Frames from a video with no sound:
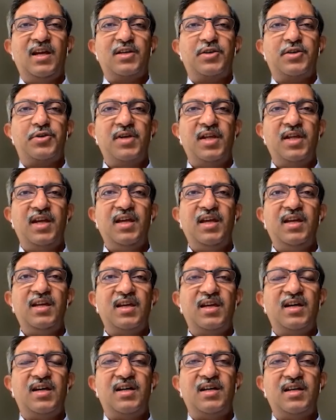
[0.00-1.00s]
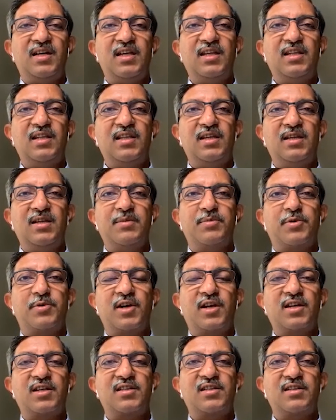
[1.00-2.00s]
Today, in the
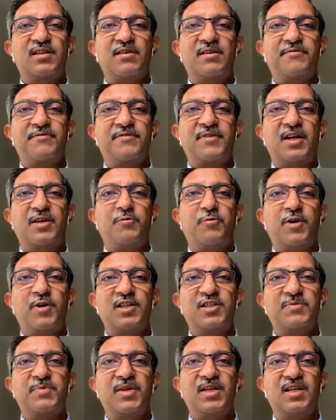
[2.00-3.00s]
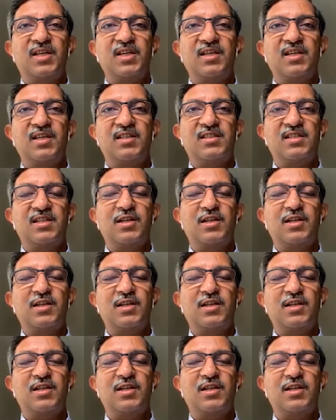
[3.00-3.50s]
production of advanced materials,